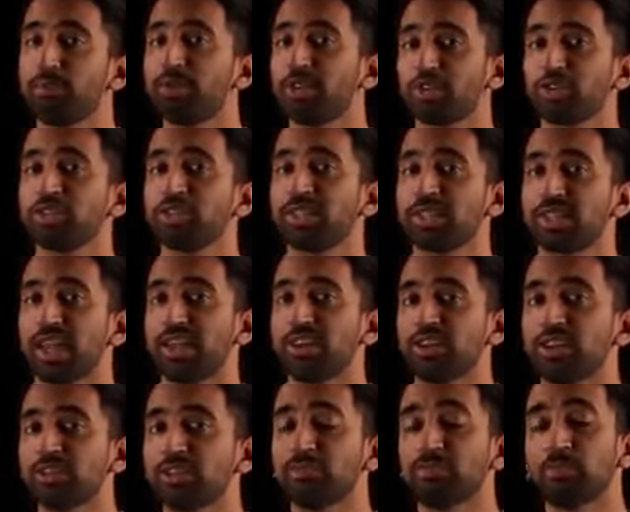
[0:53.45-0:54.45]
I mention
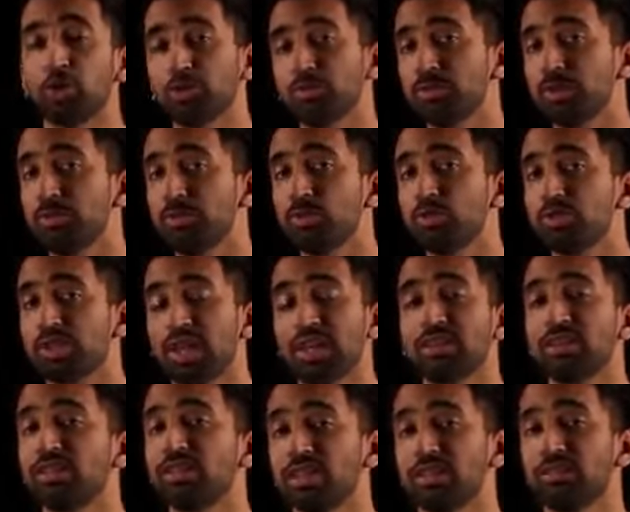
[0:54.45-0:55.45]
containers, most people tend
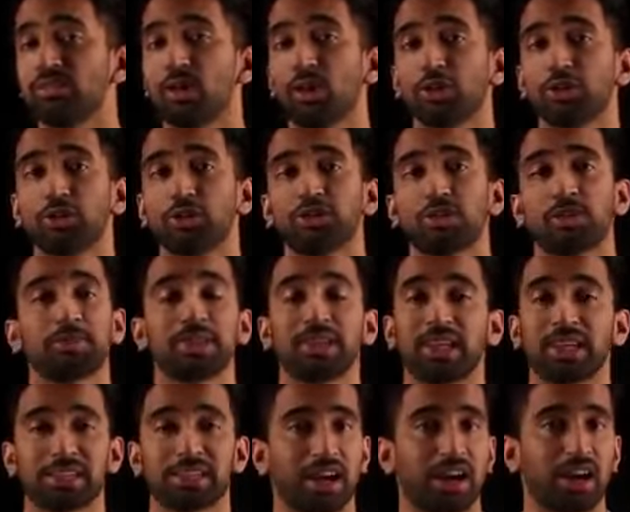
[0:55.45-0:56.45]
to default to something
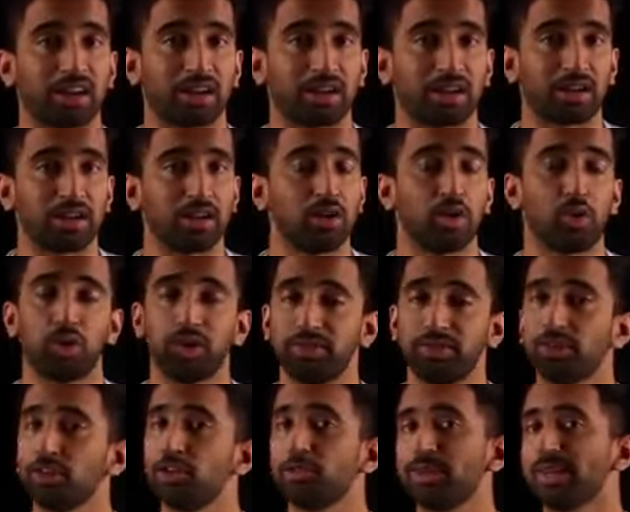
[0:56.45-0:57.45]
like Docker or
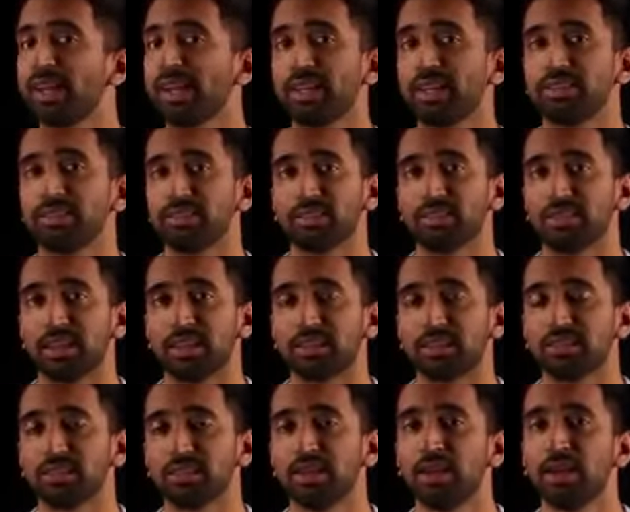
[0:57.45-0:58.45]
even Kubernetes these
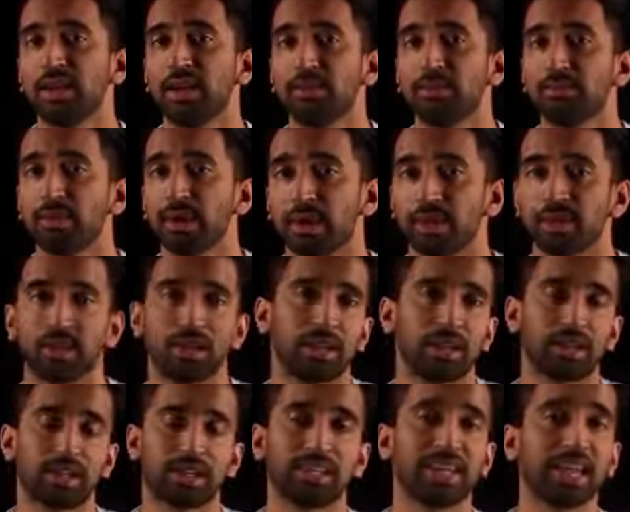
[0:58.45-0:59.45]
days. But
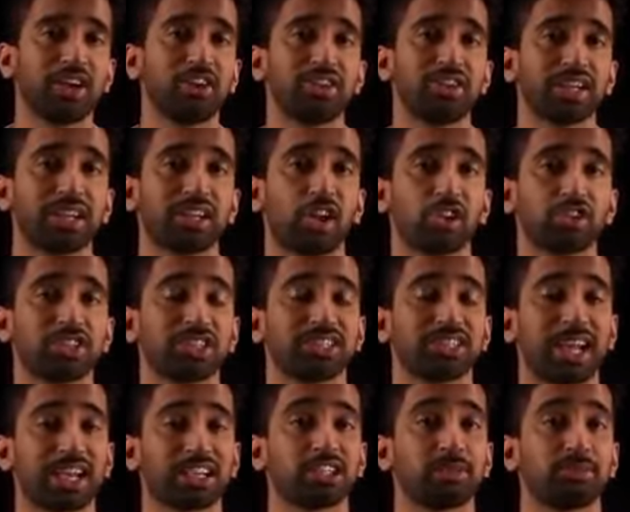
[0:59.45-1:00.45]
container technology has
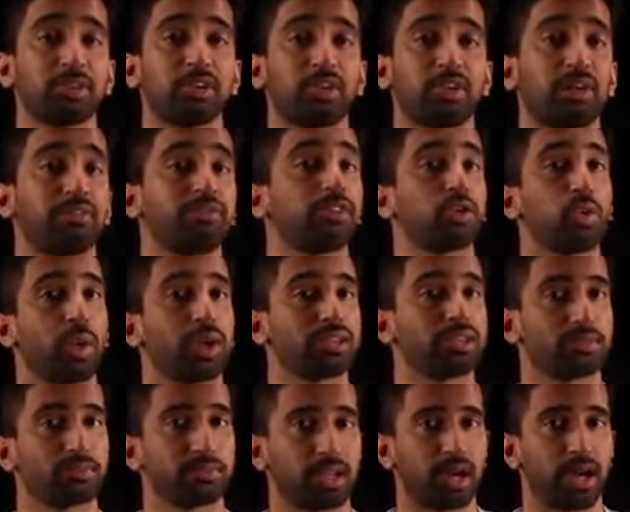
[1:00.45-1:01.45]
actually been around for quite
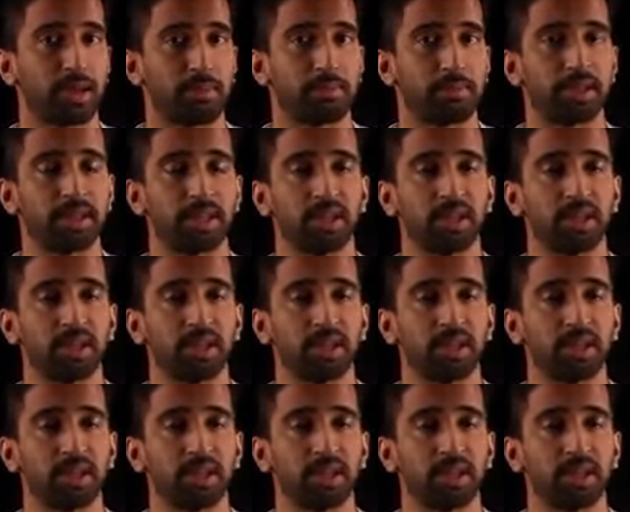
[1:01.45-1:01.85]
some time.